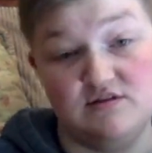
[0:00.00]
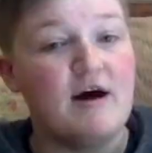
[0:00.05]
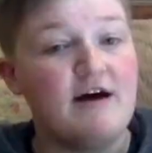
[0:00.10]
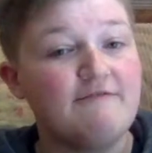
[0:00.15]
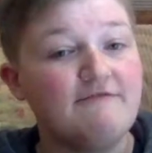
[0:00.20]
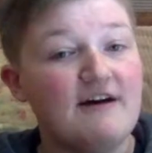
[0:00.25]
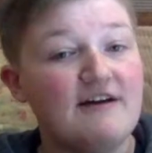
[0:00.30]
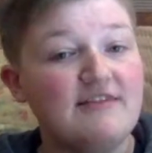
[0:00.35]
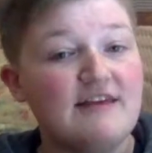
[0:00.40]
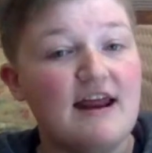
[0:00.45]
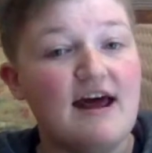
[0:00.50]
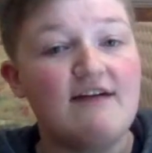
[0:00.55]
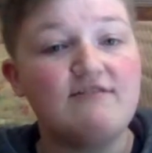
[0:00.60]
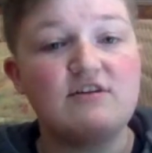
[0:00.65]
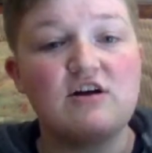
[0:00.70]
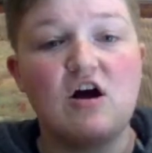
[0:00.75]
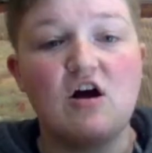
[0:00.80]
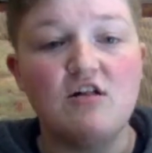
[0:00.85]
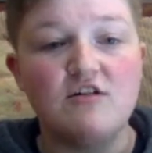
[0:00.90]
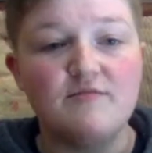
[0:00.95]
I find that
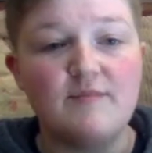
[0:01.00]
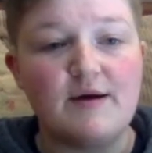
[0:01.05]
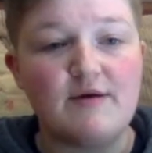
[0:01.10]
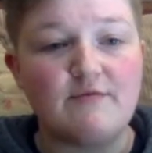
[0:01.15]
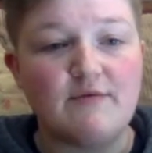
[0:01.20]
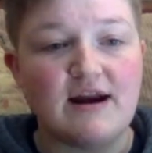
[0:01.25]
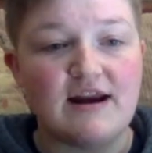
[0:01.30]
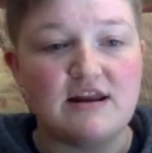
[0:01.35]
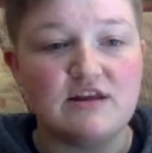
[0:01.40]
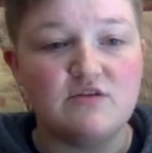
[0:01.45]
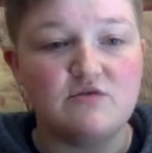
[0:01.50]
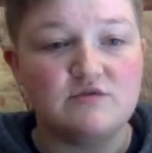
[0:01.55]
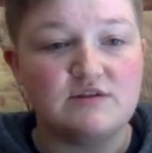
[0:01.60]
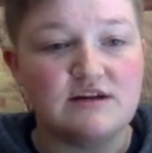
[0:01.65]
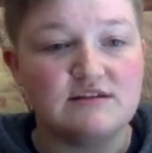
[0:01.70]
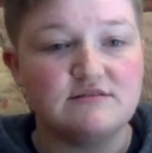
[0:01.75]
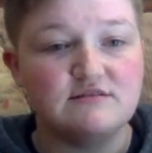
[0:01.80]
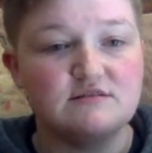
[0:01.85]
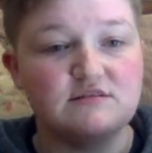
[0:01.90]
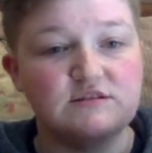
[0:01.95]
having all of my writing
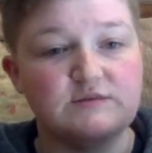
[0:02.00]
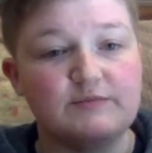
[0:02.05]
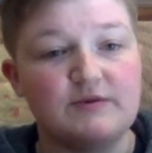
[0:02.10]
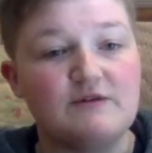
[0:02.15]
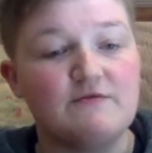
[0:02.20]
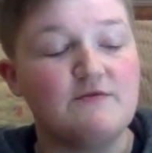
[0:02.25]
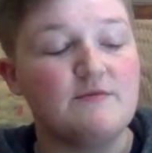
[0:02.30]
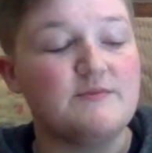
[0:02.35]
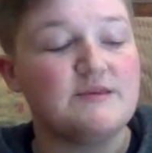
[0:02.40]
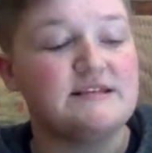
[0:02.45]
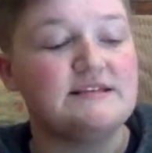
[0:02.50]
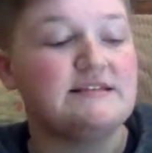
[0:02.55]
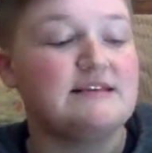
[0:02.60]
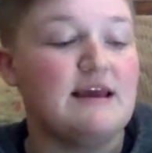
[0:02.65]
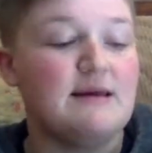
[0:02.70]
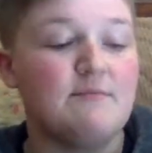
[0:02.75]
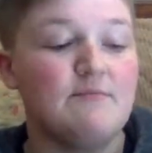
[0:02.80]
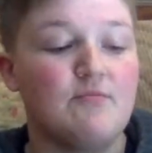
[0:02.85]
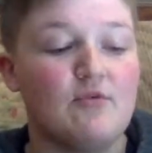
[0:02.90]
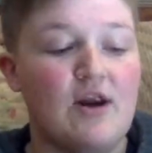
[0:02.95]
utensils be from the
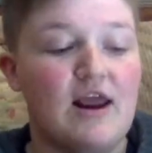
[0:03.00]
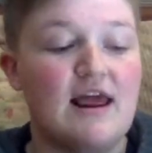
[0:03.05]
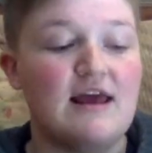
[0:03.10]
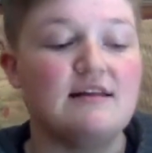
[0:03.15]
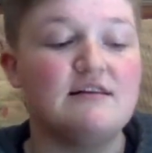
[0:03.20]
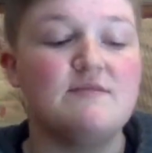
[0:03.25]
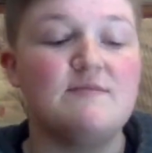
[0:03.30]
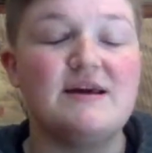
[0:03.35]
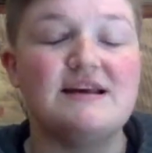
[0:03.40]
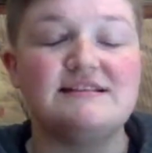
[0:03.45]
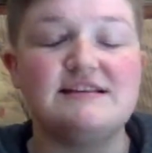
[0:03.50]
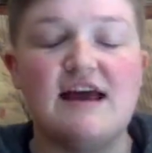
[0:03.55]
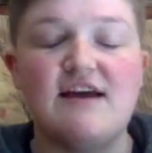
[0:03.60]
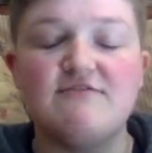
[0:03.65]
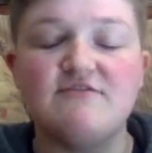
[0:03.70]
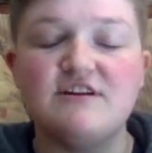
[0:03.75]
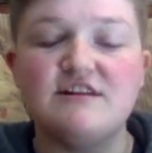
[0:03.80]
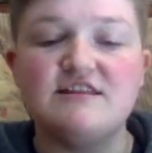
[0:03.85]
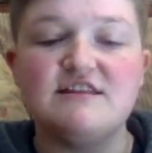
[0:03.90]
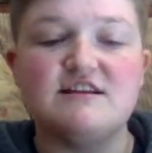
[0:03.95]
same brand makes
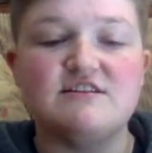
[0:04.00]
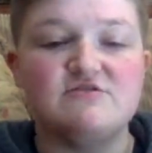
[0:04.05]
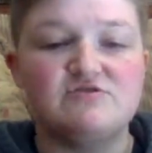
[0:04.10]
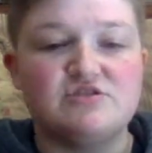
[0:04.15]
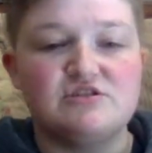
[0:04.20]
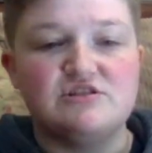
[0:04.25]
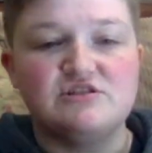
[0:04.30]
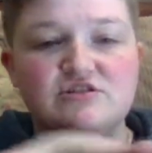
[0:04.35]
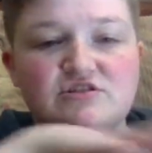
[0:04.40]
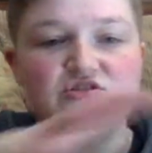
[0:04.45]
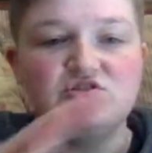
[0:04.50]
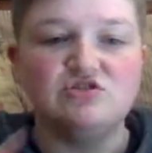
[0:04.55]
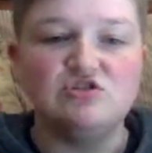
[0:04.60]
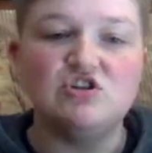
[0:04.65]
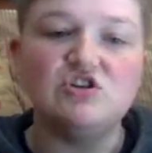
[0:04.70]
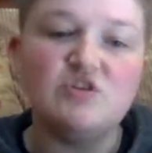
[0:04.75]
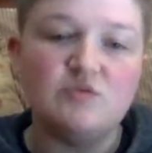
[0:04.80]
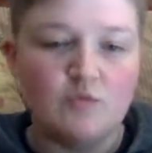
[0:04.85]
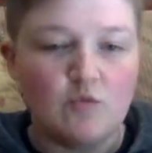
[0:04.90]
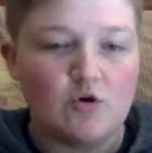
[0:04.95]
everything just
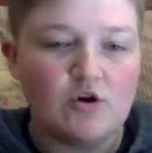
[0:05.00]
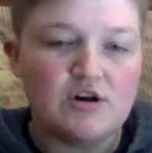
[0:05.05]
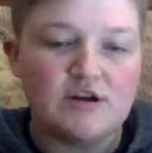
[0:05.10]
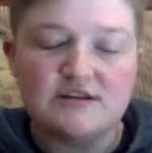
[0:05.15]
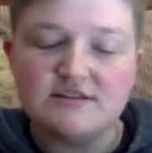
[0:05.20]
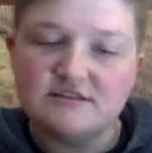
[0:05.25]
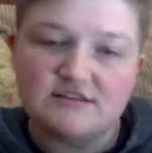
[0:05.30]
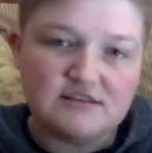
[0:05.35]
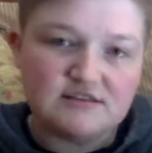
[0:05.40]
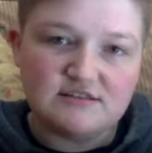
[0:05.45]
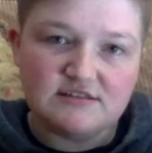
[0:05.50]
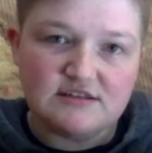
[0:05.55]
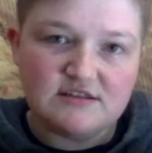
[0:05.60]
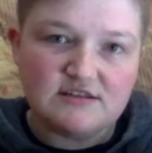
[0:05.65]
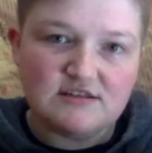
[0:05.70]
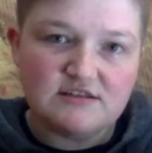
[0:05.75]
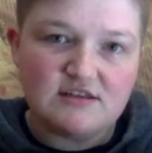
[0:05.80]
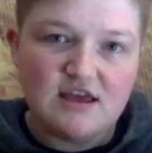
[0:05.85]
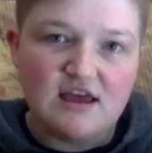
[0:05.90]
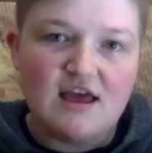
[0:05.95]
look more
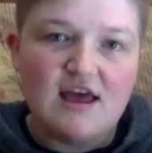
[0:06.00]
consistent,